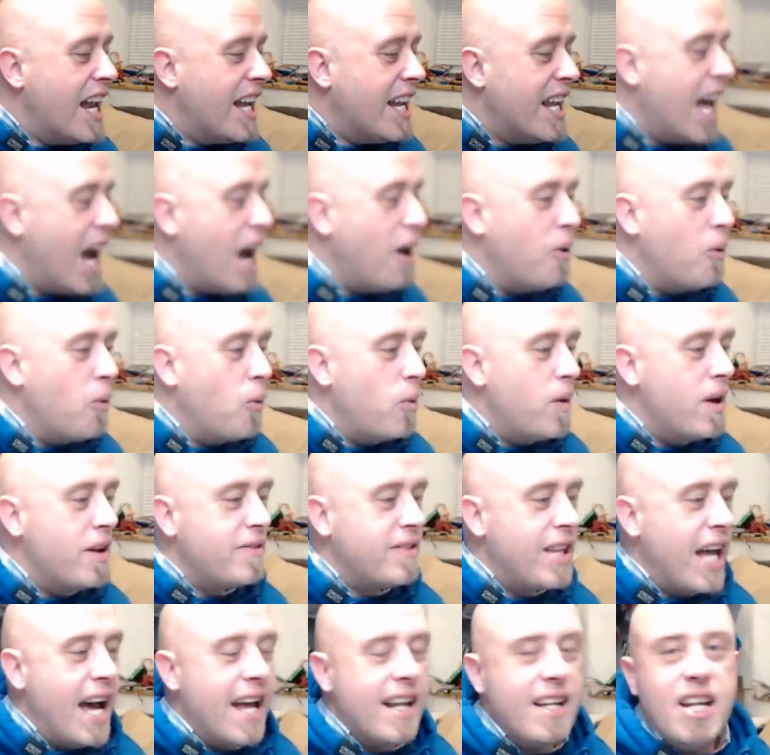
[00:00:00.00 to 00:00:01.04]
Now, with
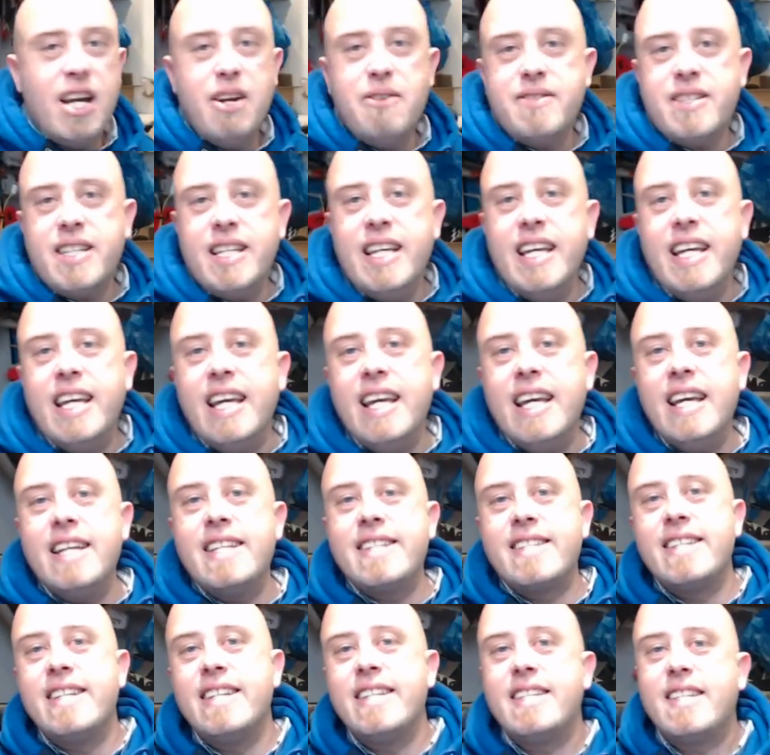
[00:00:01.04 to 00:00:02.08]
that note, it
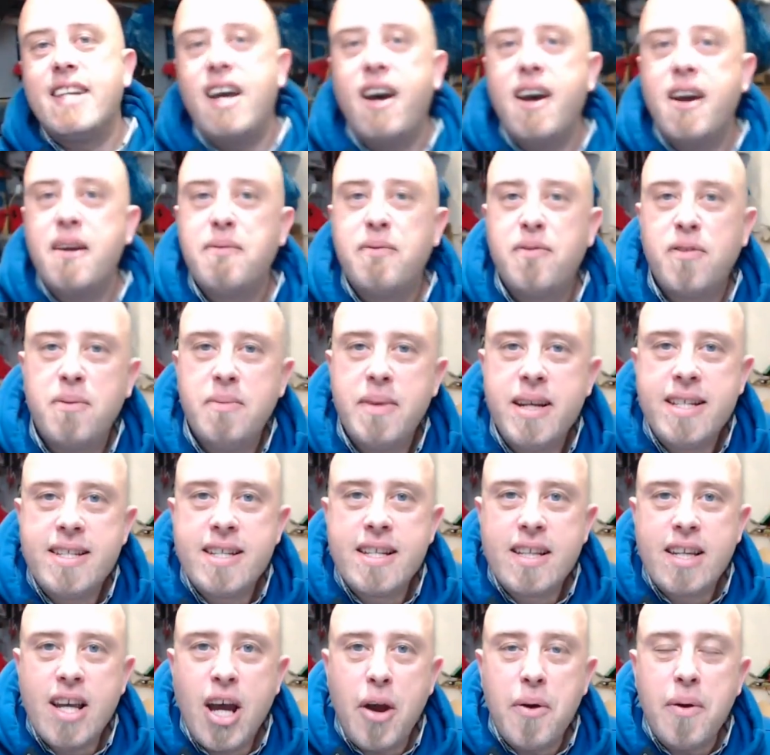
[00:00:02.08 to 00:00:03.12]
is time for me to
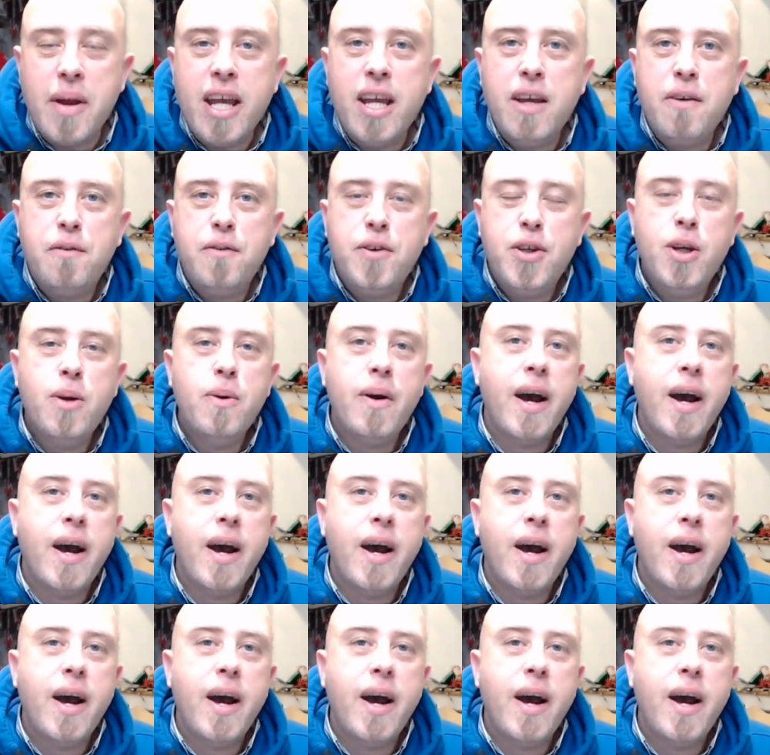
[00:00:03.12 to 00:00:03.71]
go. If you